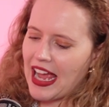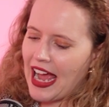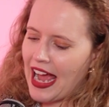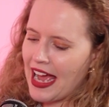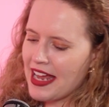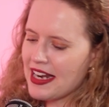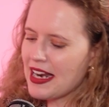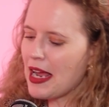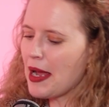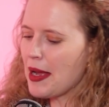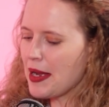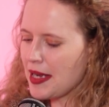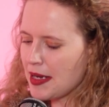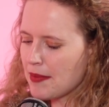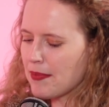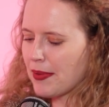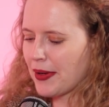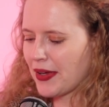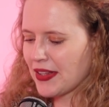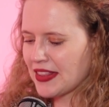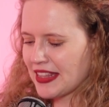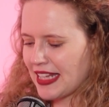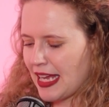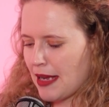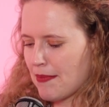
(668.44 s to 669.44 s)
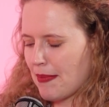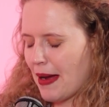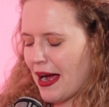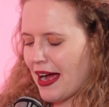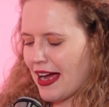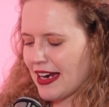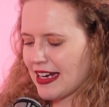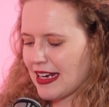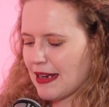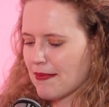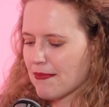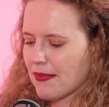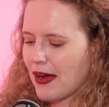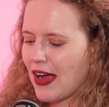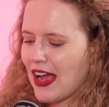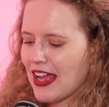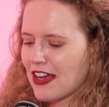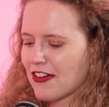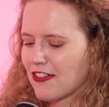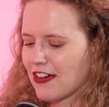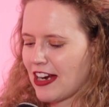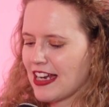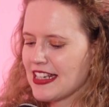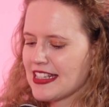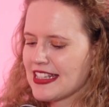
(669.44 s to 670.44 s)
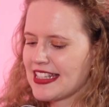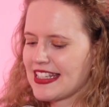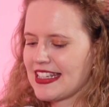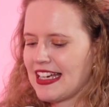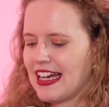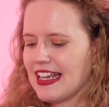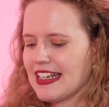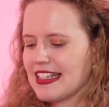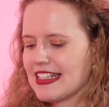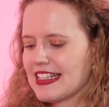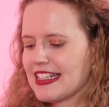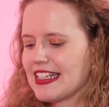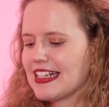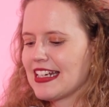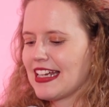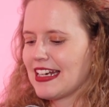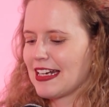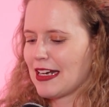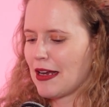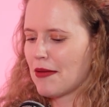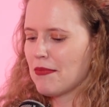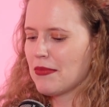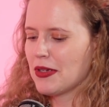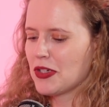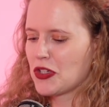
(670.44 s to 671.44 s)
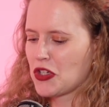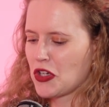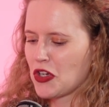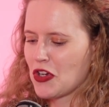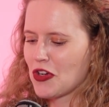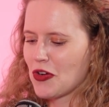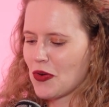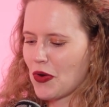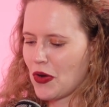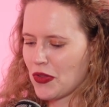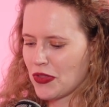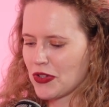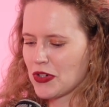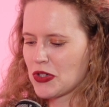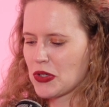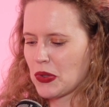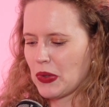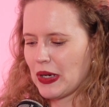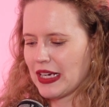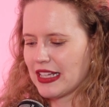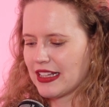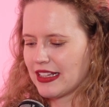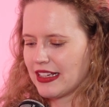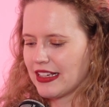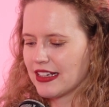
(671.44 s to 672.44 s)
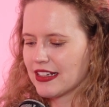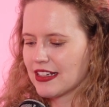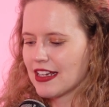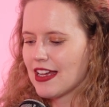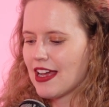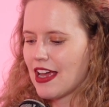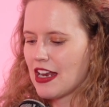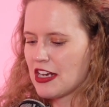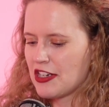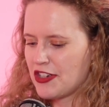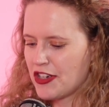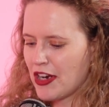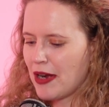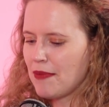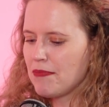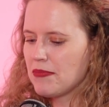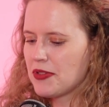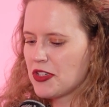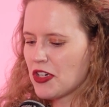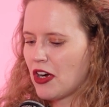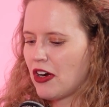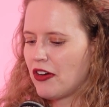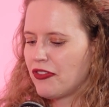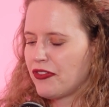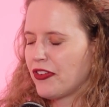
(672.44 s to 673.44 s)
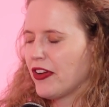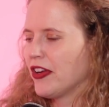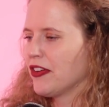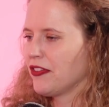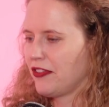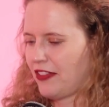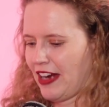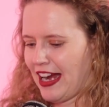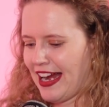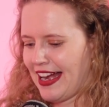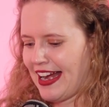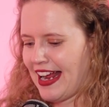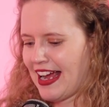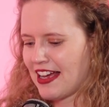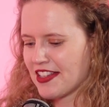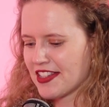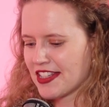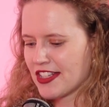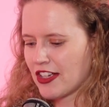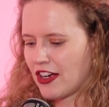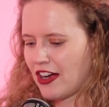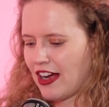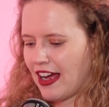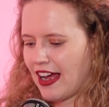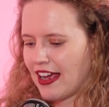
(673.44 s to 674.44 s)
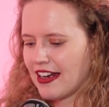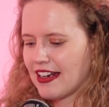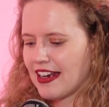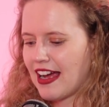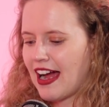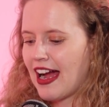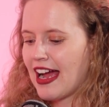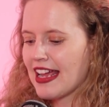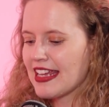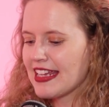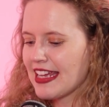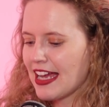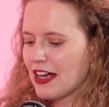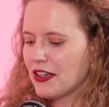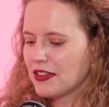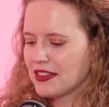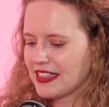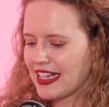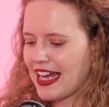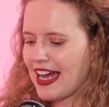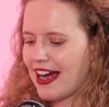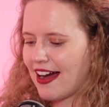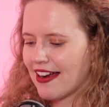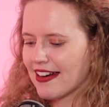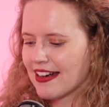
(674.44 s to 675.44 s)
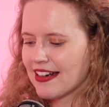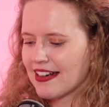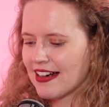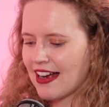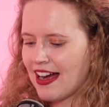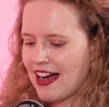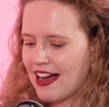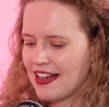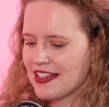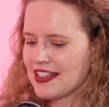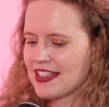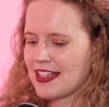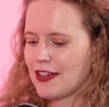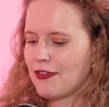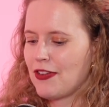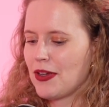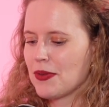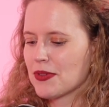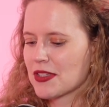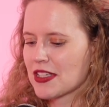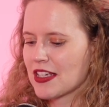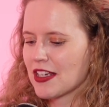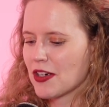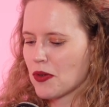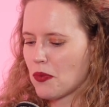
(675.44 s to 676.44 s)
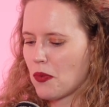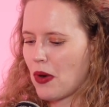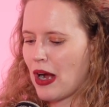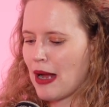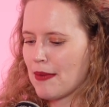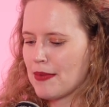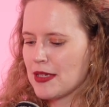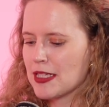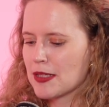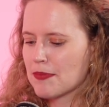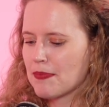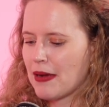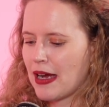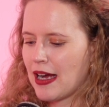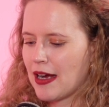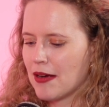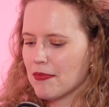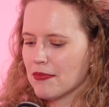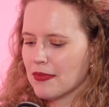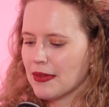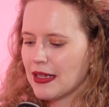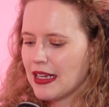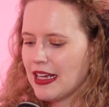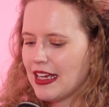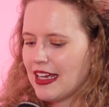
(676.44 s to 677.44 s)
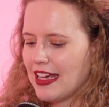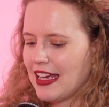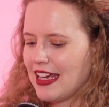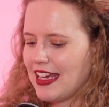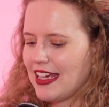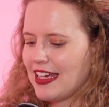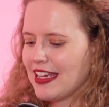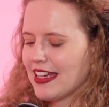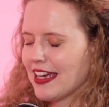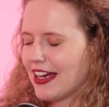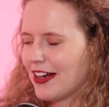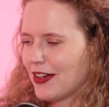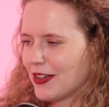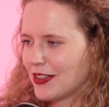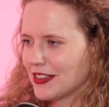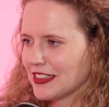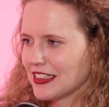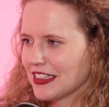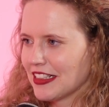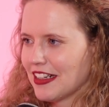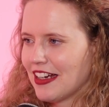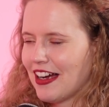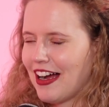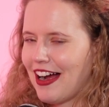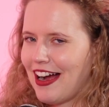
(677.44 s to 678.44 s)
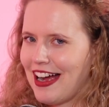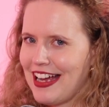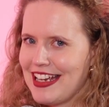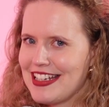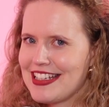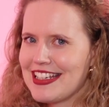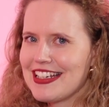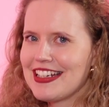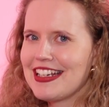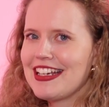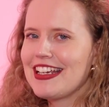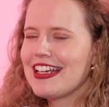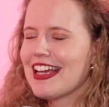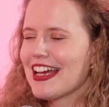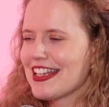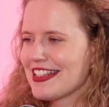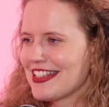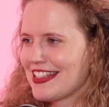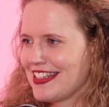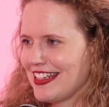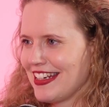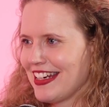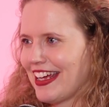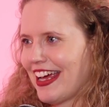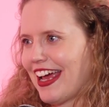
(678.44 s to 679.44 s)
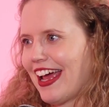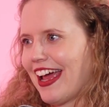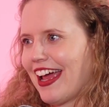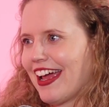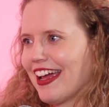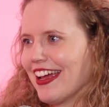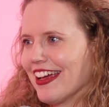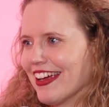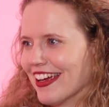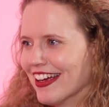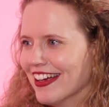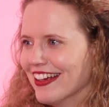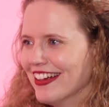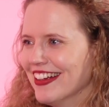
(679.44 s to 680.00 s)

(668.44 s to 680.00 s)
At a birthday party, my grandson did a number 2 on the toilet, jumped off and ran outside. I yelled out and asked if he was going to wipe his bum. He yelled, "I did it yesterday."